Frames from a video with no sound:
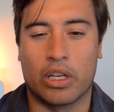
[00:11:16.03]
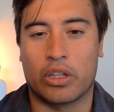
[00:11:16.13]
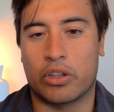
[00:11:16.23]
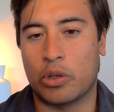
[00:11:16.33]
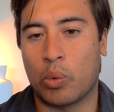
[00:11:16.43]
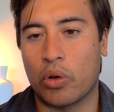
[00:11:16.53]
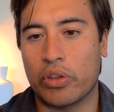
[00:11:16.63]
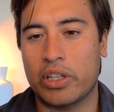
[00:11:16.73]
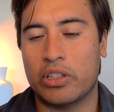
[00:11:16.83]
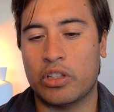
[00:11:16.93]

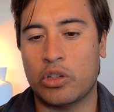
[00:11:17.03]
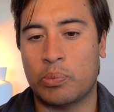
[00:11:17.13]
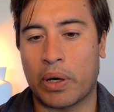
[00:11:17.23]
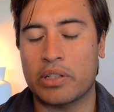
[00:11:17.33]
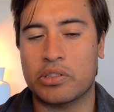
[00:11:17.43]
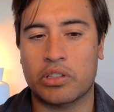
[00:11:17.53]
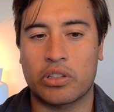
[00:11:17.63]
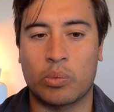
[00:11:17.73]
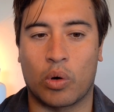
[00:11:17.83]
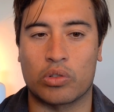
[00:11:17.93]
you basically
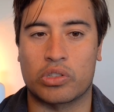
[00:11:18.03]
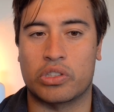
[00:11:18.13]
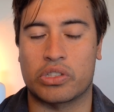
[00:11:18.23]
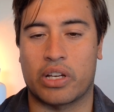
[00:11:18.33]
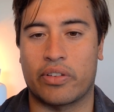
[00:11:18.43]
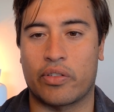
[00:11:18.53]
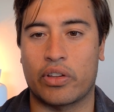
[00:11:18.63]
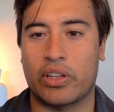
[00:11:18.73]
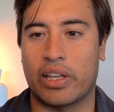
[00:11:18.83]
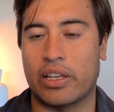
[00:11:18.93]
want to just have
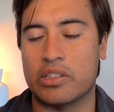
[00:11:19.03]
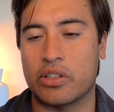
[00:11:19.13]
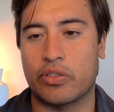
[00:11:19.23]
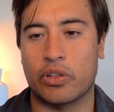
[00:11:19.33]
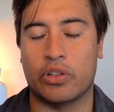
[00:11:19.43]
everything easy for you.